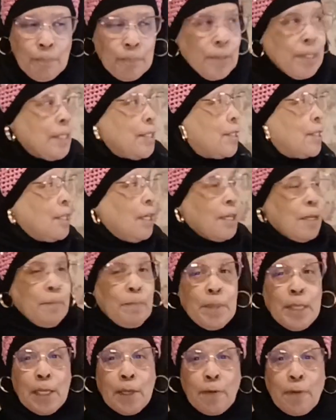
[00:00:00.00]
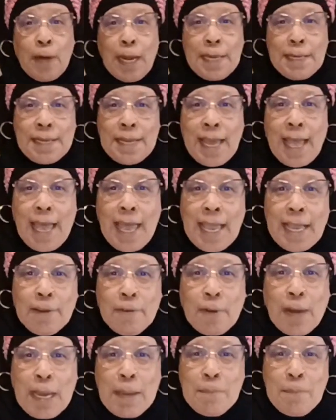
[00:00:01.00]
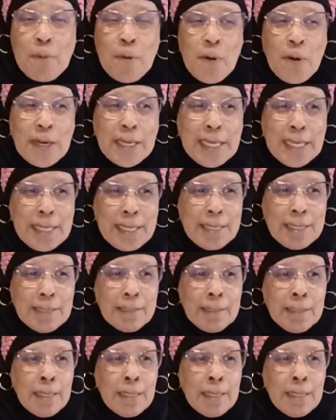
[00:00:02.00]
This is going to be a great day, great morning,